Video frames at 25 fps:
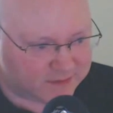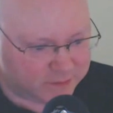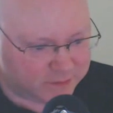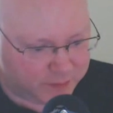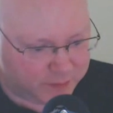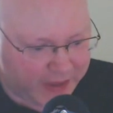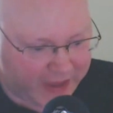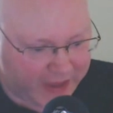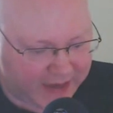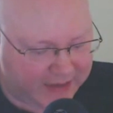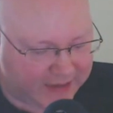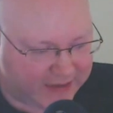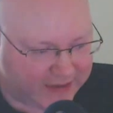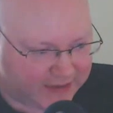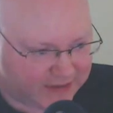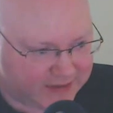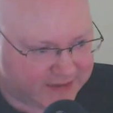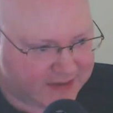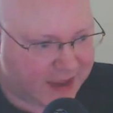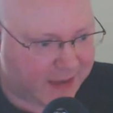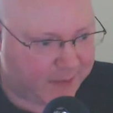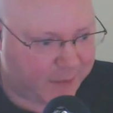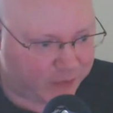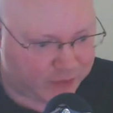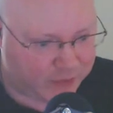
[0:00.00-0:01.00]
bending
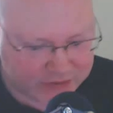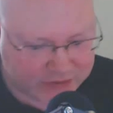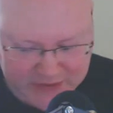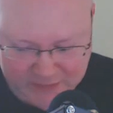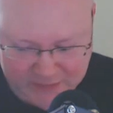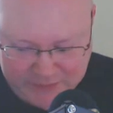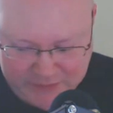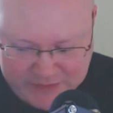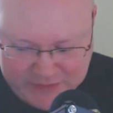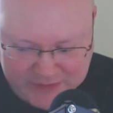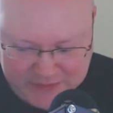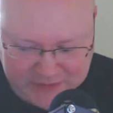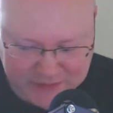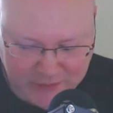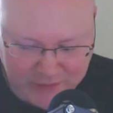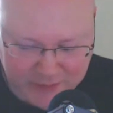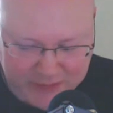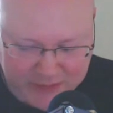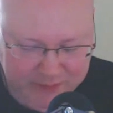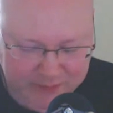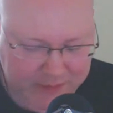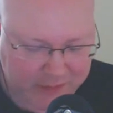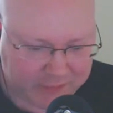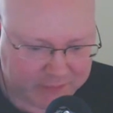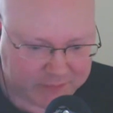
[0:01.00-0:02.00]
temperature, which is
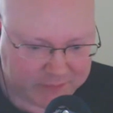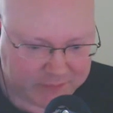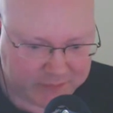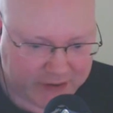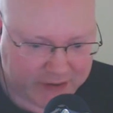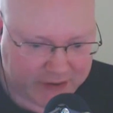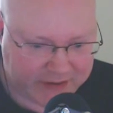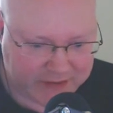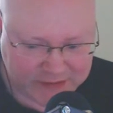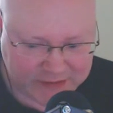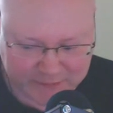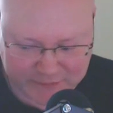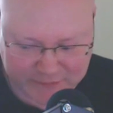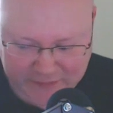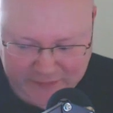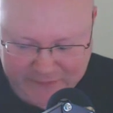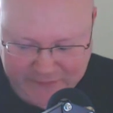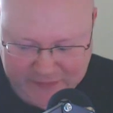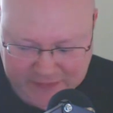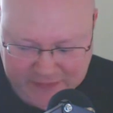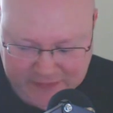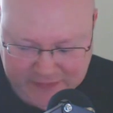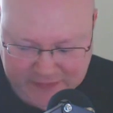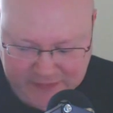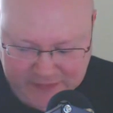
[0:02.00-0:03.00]
normally about minus
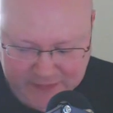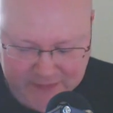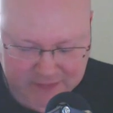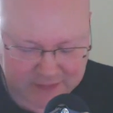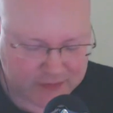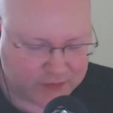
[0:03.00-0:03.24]
50 to